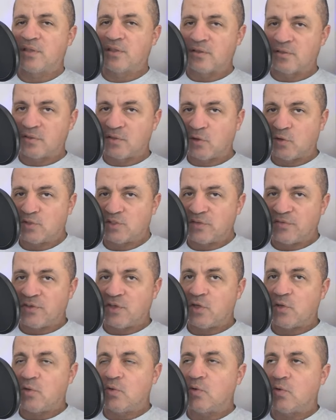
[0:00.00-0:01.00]
That those of
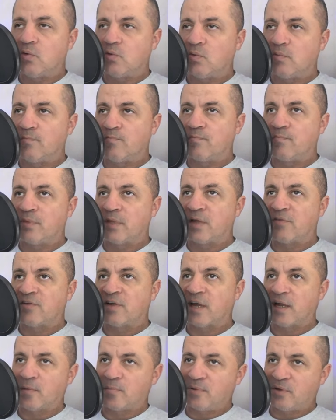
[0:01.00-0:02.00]
you who have
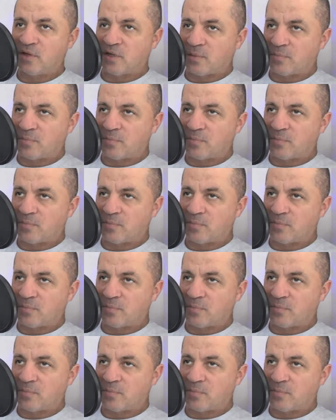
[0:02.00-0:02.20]
kind of put